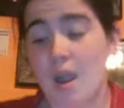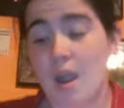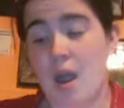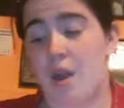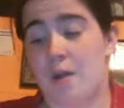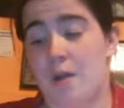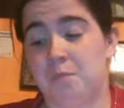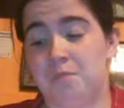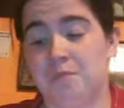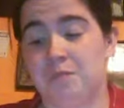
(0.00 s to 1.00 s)

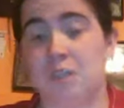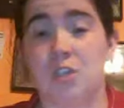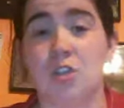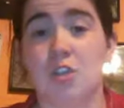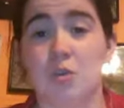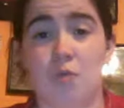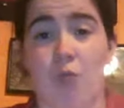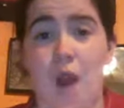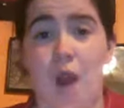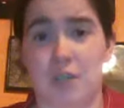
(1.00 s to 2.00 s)
Because you
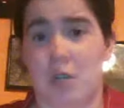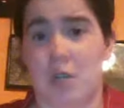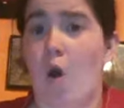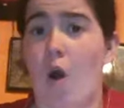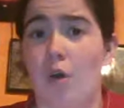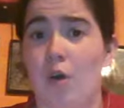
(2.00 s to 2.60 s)
rocked your haul,